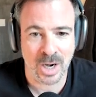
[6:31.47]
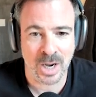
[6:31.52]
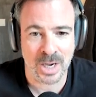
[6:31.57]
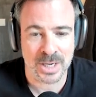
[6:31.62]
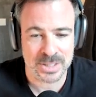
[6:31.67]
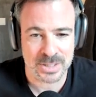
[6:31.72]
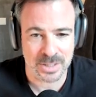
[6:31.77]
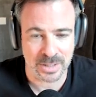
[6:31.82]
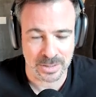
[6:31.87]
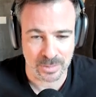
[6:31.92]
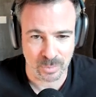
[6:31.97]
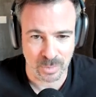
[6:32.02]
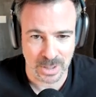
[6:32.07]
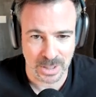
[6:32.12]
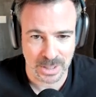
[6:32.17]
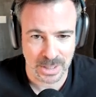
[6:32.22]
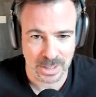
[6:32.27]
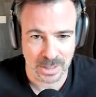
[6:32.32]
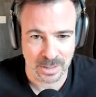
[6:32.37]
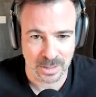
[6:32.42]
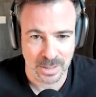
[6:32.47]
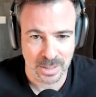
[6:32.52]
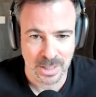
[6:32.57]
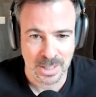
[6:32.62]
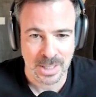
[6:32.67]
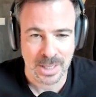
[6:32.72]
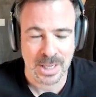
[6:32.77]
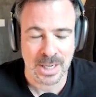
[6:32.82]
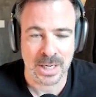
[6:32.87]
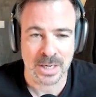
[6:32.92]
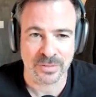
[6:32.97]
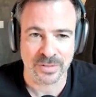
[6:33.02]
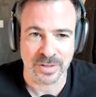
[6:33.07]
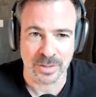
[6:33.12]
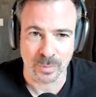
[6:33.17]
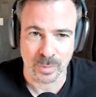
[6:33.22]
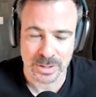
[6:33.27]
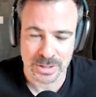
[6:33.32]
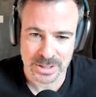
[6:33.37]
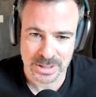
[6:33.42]
I started working. And if I
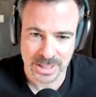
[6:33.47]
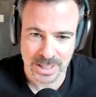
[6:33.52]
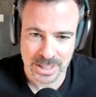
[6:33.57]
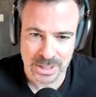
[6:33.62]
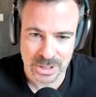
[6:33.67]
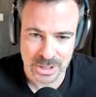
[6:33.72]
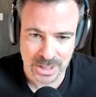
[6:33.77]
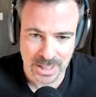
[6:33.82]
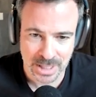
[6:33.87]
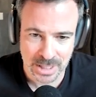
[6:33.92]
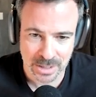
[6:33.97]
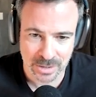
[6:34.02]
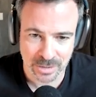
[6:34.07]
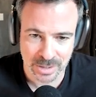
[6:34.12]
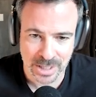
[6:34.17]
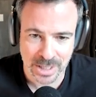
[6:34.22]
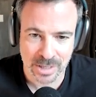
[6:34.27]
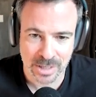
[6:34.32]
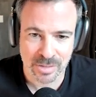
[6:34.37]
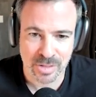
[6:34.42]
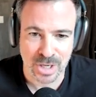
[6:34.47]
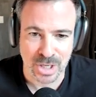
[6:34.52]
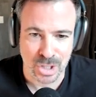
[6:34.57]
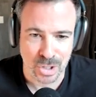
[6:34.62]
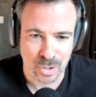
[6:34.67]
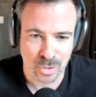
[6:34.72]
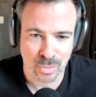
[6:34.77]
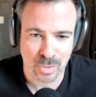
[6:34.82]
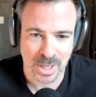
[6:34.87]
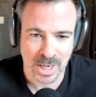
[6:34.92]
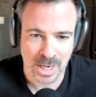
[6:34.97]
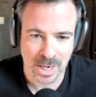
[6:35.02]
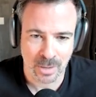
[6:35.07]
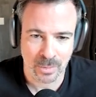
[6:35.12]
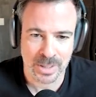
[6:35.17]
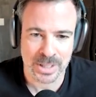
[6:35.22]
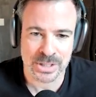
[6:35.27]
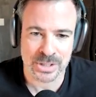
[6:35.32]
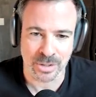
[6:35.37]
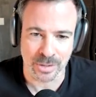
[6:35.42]
want to get educated on anything new now,
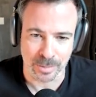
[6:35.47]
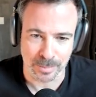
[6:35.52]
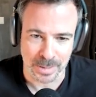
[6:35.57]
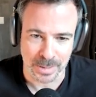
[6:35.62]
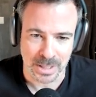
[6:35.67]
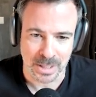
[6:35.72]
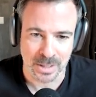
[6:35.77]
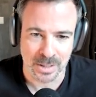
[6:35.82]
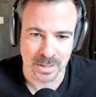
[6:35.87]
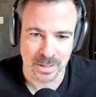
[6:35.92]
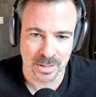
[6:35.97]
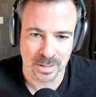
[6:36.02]
it's on me.